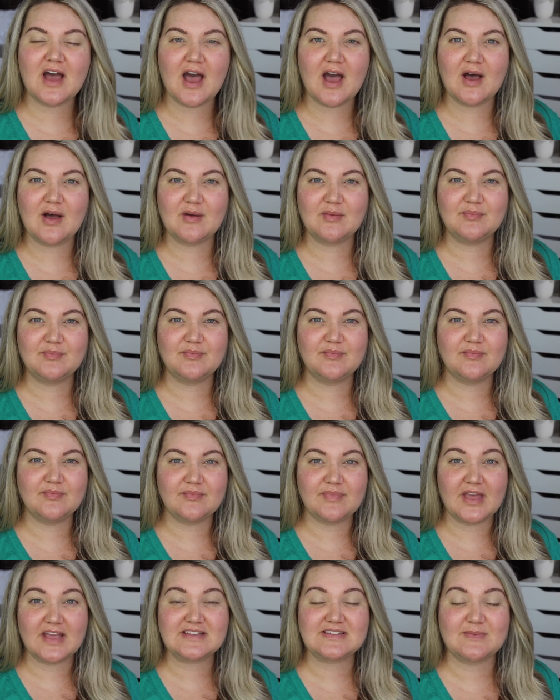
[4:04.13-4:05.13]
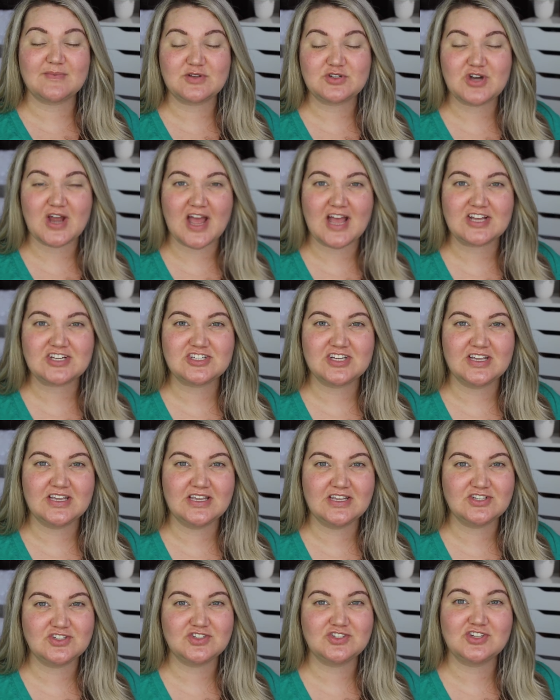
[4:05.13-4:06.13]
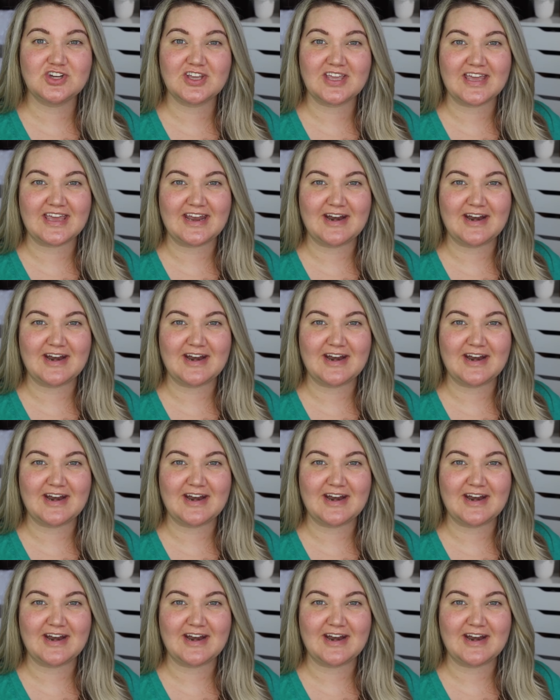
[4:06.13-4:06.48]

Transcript: um, picks up the trash, he just took it.